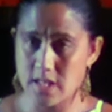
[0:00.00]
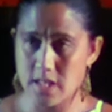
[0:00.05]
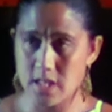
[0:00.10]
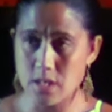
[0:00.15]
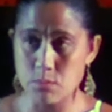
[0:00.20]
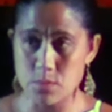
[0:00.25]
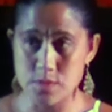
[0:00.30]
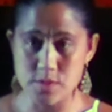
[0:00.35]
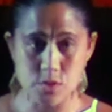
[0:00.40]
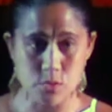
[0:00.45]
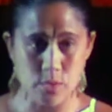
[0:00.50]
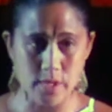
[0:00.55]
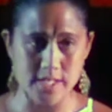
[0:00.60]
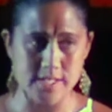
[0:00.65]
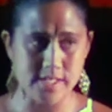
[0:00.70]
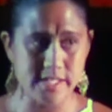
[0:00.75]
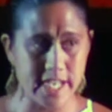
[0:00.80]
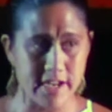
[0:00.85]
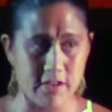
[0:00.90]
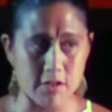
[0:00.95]
It was quite
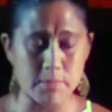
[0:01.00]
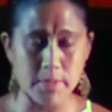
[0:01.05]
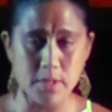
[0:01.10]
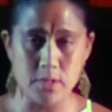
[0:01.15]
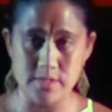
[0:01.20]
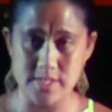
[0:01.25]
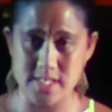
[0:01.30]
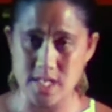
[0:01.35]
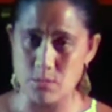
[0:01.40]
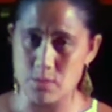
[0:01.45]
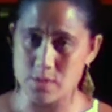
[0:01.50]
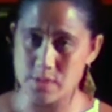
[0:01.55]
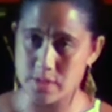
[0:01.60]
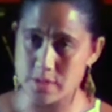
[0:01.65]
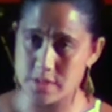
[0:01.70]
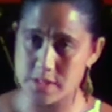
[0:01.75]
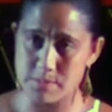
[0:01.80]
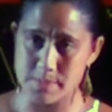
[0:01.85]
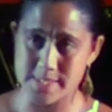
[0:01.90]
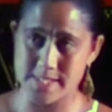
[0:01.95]
scary because they were
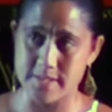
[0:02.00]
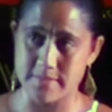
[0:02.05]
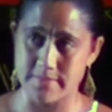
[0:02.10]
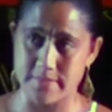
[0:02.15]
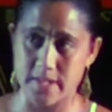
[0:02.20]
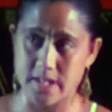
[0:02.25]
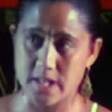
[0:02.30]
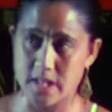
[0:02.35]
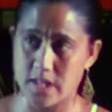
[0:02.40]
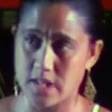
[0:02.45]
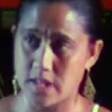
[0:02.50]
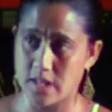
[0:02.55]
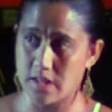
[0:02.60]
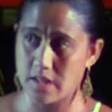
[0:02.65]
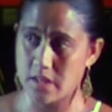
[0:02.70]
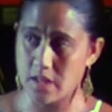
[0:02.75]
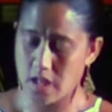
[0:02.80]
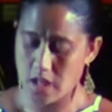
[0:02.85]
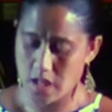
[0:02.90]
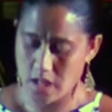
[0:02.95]
so specific.
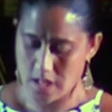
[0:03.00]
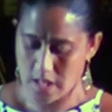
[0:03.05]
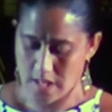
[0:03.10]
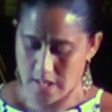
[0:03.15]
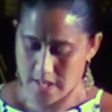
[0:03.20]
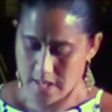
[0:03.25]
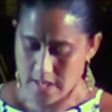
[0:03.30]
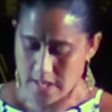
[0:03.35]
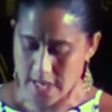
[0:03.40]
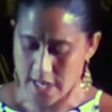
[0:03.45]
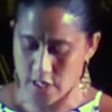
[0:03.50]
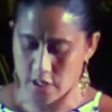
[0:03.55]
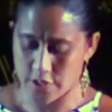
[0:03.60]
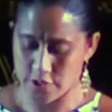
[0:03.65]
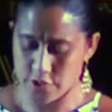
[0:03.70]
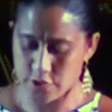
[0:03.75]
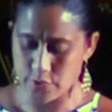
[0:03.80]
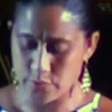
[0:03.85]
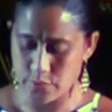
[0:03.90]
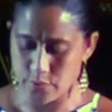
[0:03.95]
And I
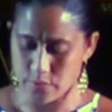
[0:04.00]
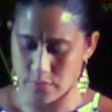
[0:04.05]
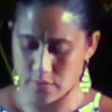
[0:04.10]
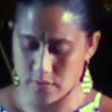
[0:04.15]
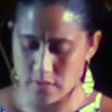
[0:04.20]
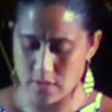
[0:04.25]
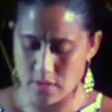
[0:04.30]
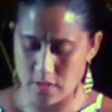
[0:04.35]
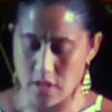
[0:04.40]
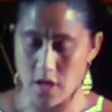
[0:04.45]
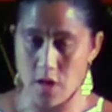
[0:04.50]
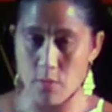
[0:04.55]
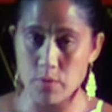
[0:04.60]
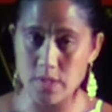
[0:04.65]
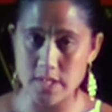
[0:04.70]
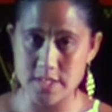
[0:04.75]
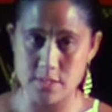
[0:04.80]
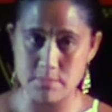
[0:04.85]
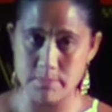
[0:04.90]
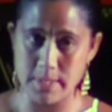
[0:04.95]
knew I
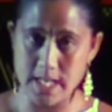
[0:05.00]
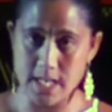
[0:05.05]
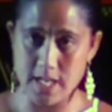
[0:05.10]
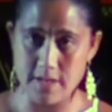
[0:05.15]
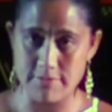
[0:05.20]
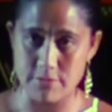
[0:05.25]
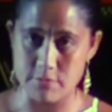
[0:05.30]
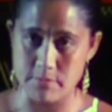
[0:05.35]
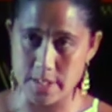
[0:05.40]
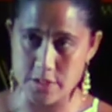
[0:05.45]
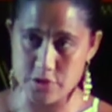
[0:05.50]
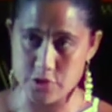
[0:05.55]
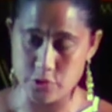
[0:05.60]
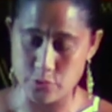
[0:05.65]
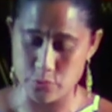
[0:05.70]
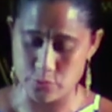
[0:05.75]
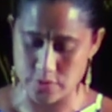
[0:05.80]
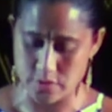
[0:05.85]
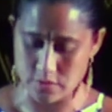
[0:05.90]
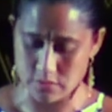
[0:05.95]
wanted to be here for my
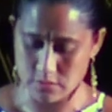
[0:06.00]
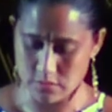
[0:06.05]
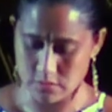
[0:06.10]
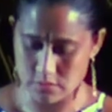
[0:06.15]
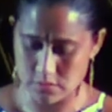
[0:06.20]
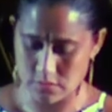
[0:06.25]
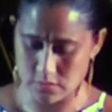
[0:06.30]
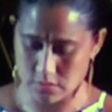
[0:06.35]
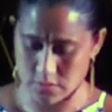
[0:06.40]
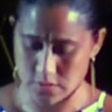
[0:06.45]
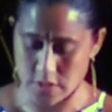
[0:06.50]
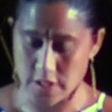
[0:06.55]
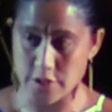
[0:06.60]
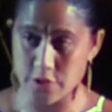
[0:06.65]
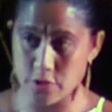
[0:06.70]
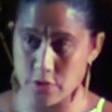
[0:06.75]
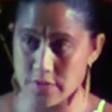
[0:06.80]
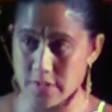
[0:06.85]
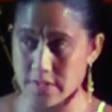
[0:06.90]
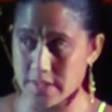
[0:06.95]
children. I
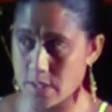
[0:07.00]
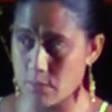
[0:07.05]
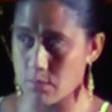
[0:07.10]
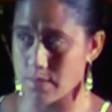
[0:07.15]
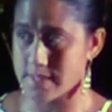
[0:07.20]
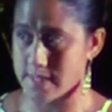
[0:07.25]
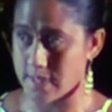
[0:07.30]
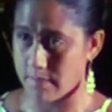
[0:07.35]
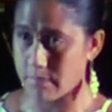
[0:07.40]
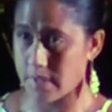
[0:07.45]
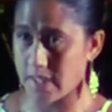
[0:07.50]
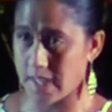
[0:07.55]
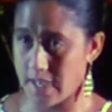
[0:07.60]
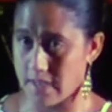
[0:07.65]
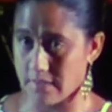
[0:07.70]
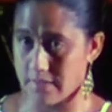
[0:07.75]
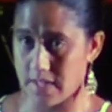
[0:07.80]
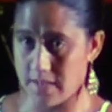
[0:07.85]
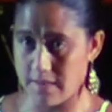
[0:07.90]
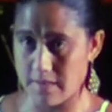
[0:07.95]
knew that there was something
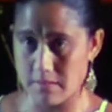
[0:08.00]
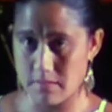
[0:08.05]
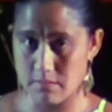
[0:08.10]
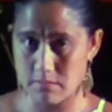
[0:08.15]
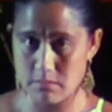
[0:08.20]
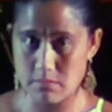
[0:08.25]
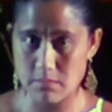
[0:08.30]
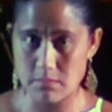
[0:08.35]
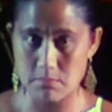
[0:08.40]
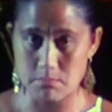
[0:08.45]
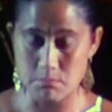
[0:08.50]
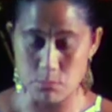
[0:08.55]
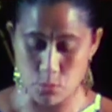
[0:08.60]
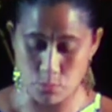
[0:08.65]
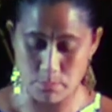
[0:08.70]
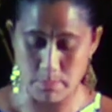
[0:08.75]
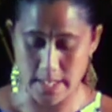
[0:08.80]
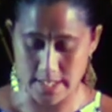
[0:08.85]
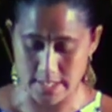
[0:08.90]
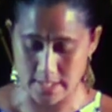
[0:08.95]
out there
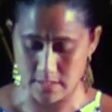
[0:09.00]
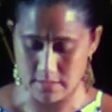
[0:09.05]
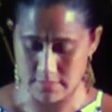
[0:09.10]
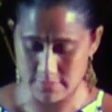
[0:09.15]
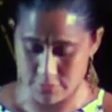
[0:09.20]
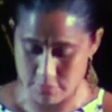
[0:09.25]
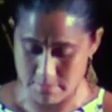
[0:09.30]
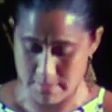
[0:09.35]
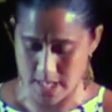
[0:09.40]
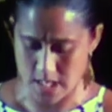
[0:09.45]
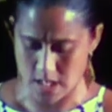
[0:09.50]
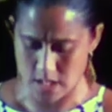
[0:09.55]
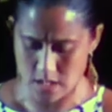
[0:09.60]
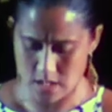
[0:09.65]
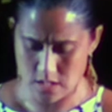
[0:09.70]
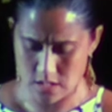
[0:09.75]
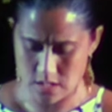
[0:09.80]
more better for me.